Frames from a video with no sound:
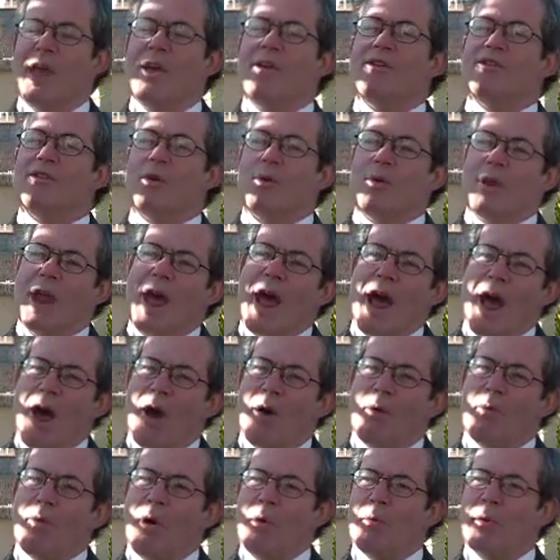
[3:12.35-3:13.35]
So
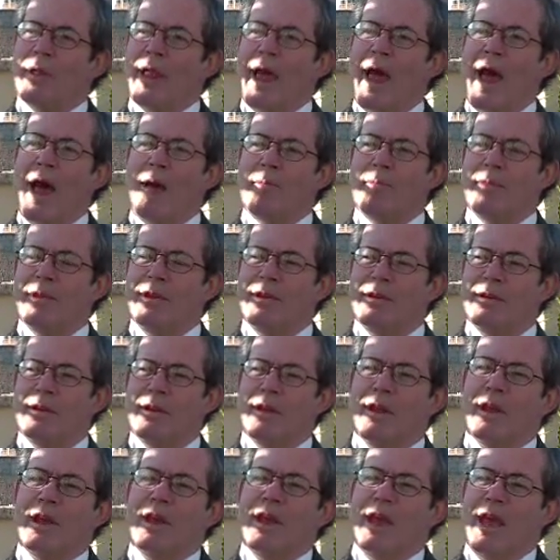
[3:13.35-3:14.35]
now what will happen
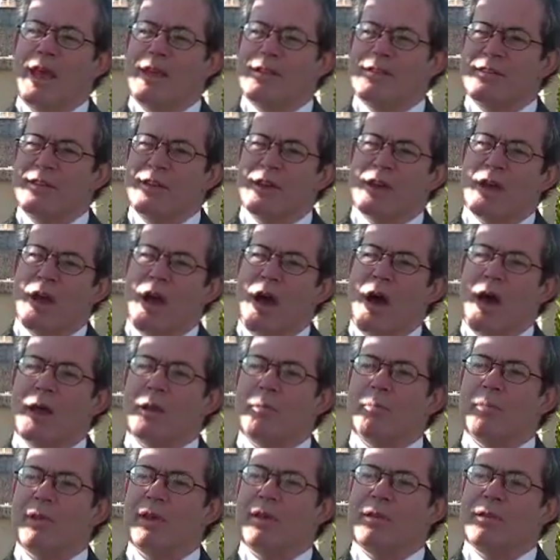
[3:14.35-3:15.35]
as the
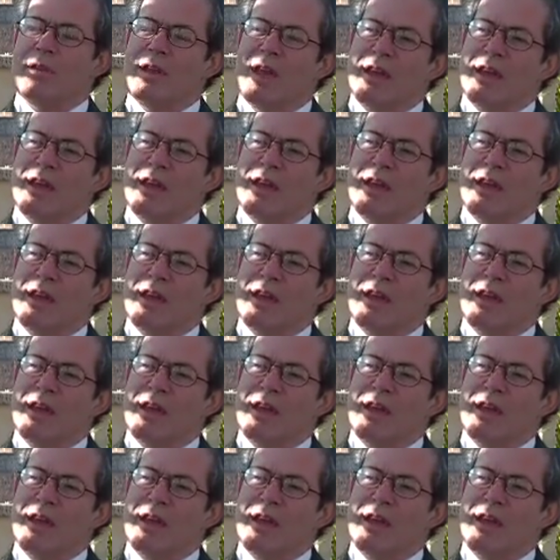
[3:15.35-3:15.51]
economy